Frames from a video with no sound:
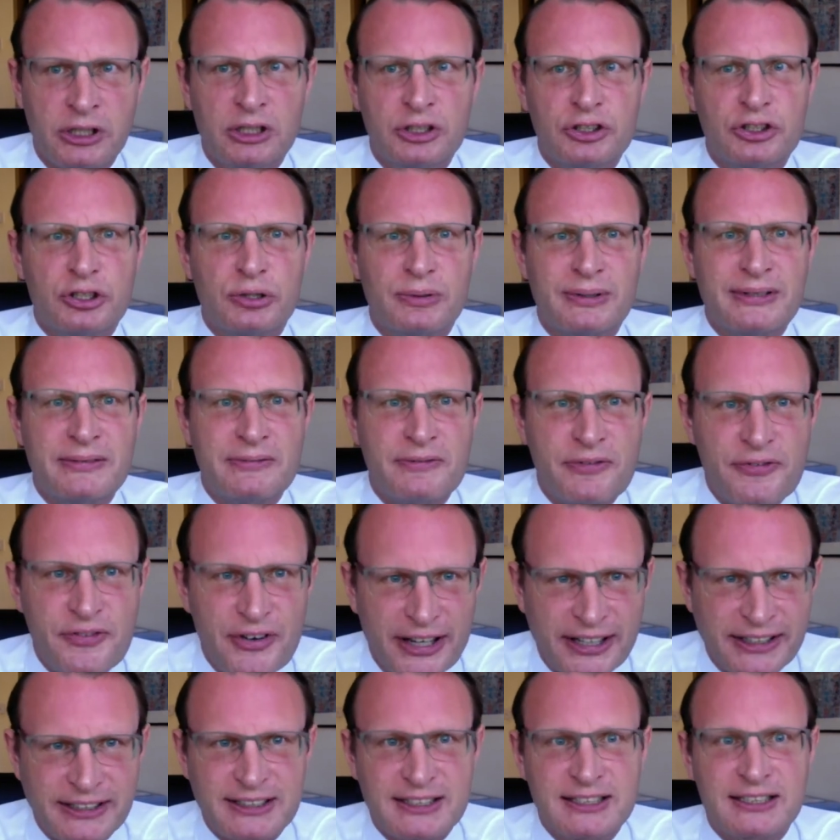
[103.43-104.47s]
to
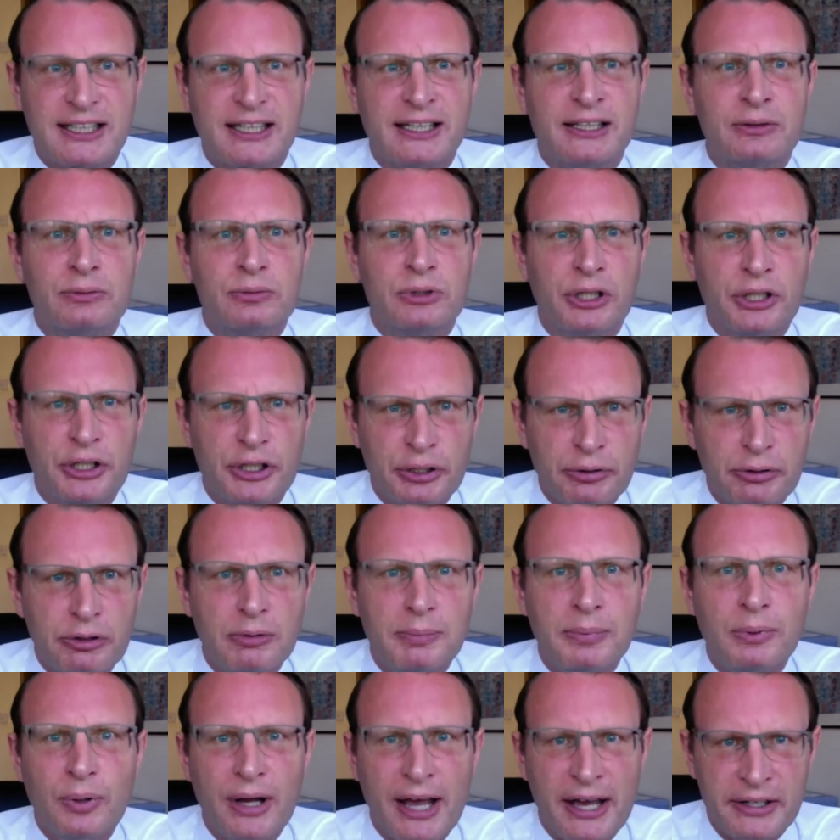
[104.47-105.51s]
invest in
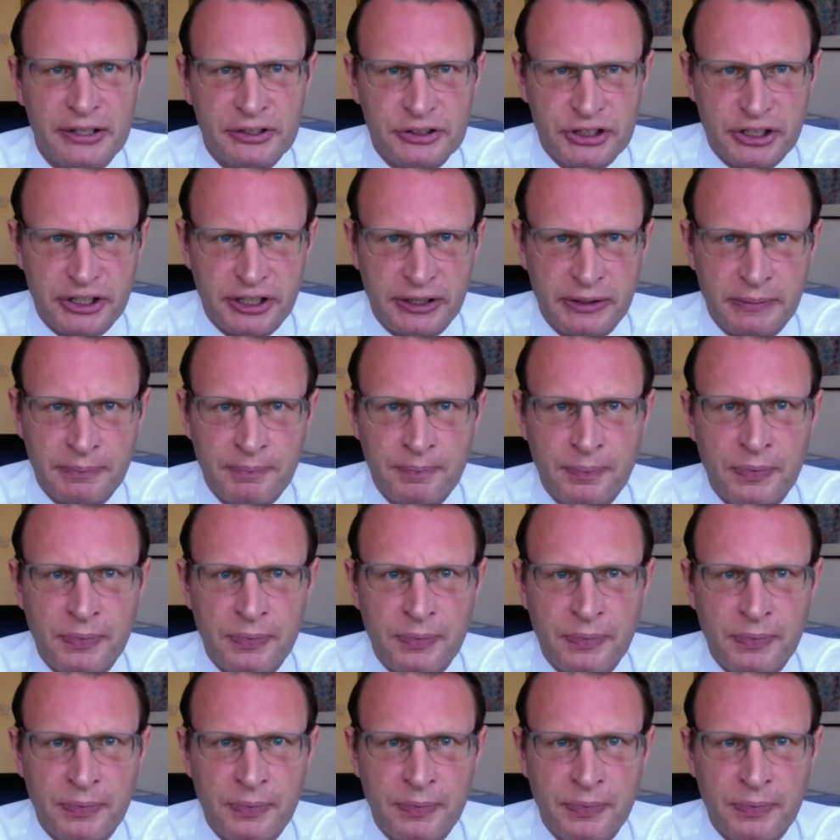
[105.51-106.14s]
renewable energy,